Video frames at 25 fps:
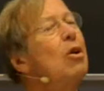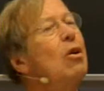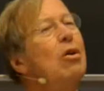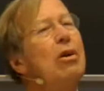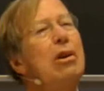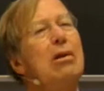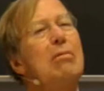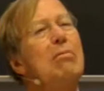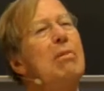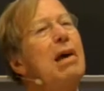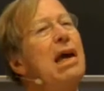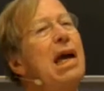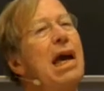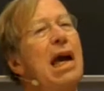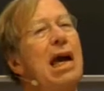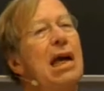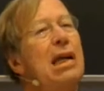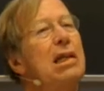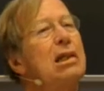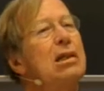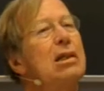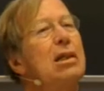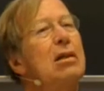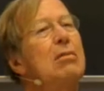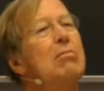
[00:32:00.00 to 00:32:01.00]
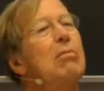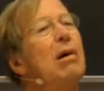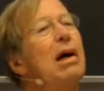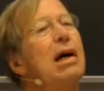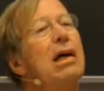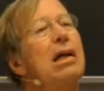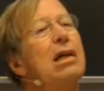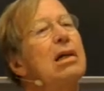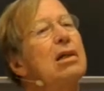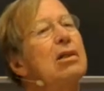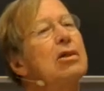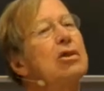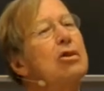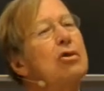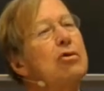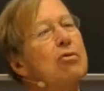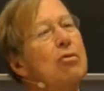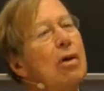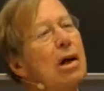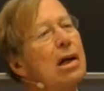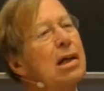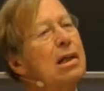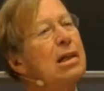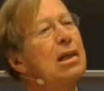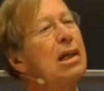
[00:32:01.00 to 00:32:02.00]
only be answered by
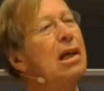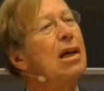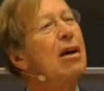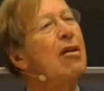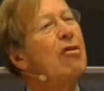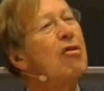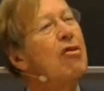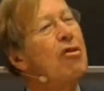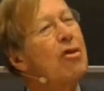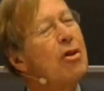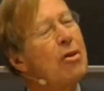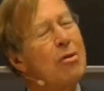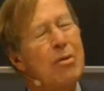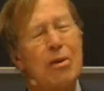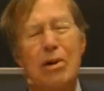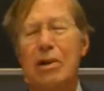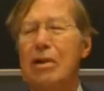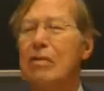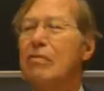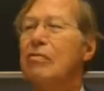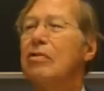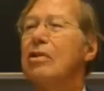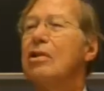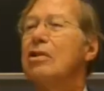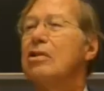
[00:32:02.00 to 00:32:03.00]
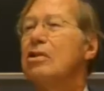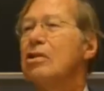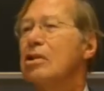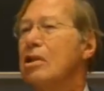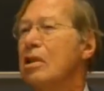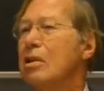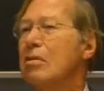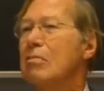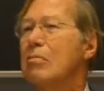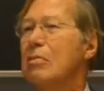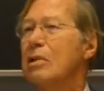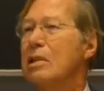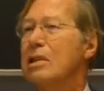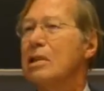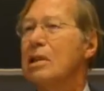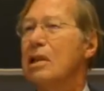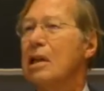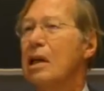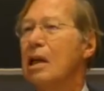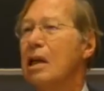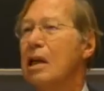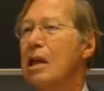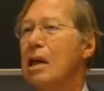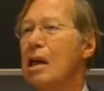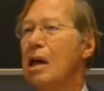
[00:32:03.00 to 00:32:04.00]
constructing a theory of
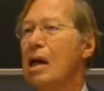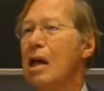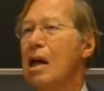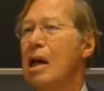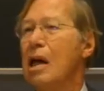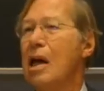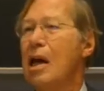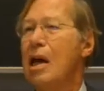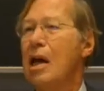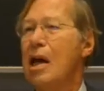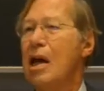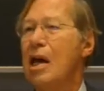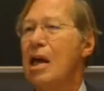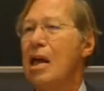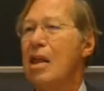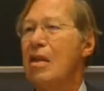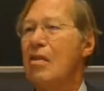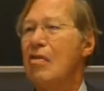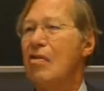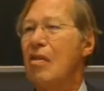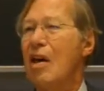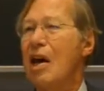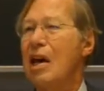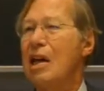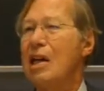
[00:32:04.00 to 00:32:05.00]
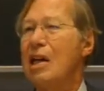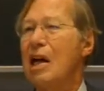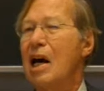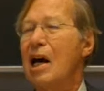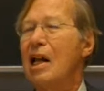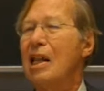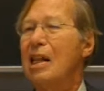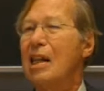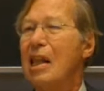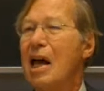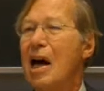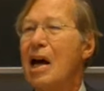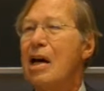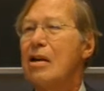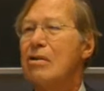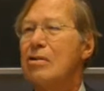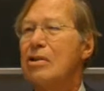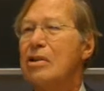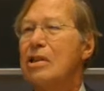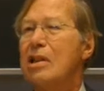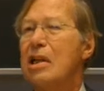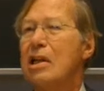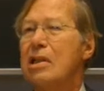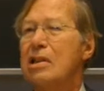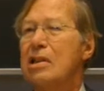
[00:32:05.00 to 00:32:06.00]
legitimacy that
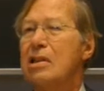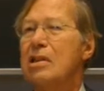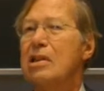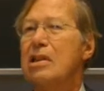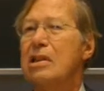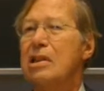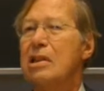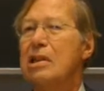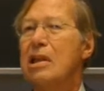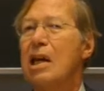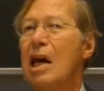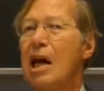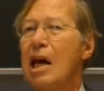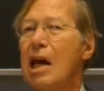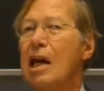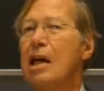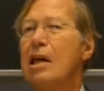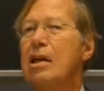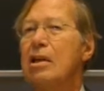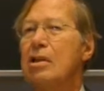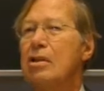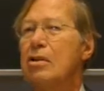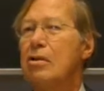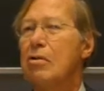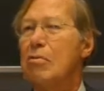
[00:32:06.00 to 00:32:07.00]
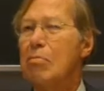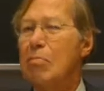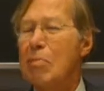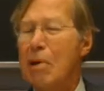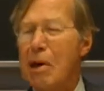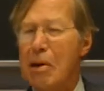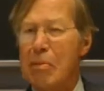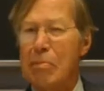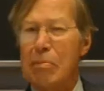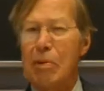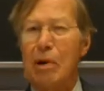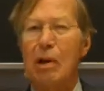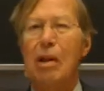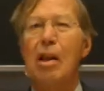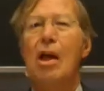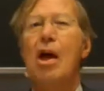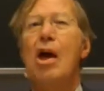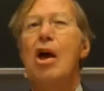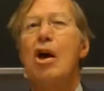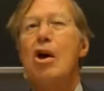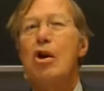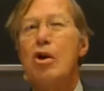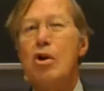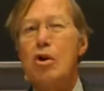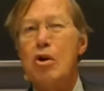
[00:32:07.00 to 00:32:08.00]
allows us to say to people,
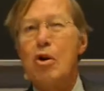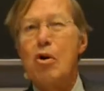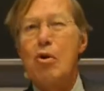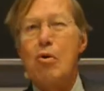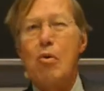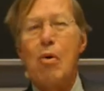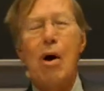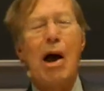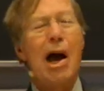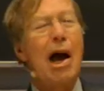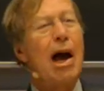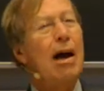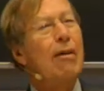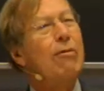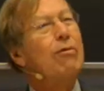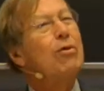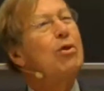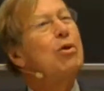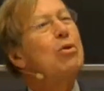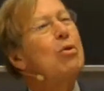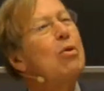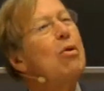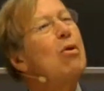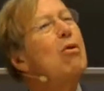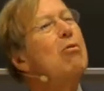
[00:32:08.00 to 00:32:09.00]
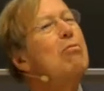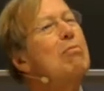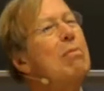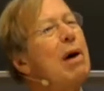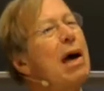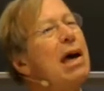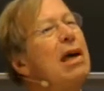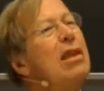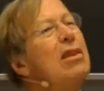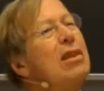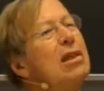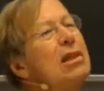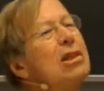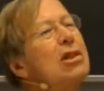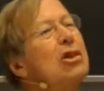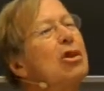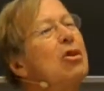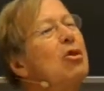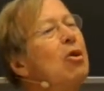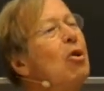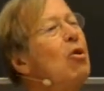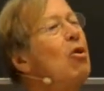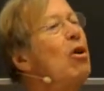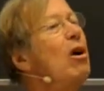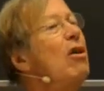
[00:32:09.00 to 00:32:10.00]
you have to obey this
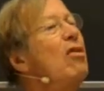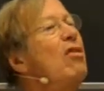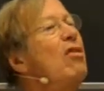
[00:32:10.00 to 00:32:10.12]
law